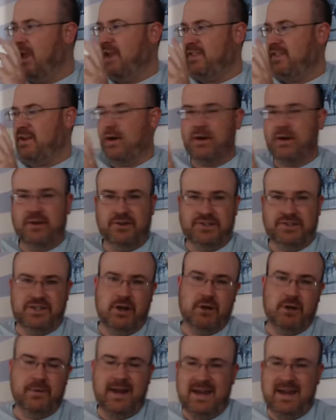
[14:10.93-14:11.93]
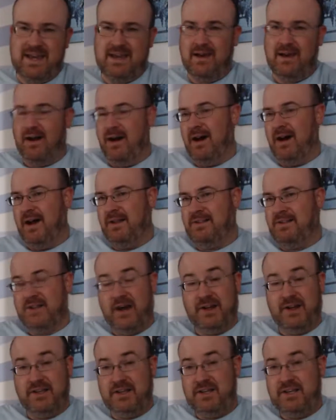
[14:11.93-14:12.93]
The articles already on
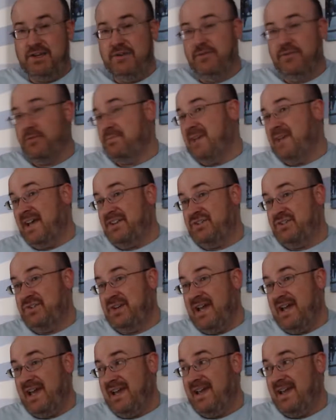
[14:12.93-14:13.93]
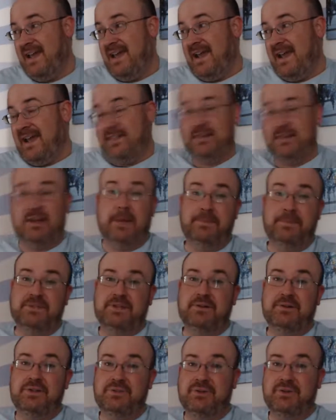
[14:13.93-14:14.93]
Donahue from yesterday and the Cup
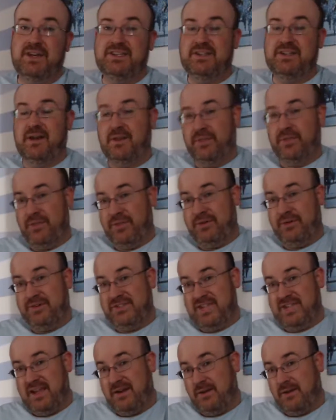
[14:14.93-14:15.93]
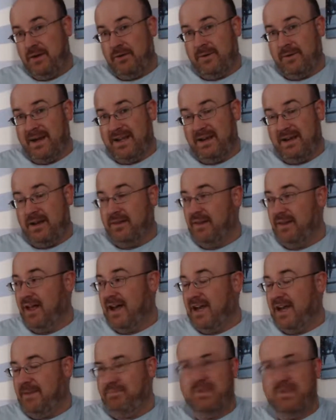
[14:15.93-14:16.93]
Series race on Thursday are already
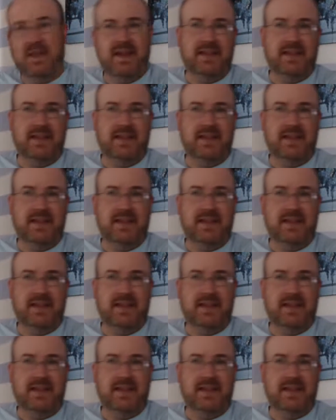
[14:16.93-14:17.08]
online.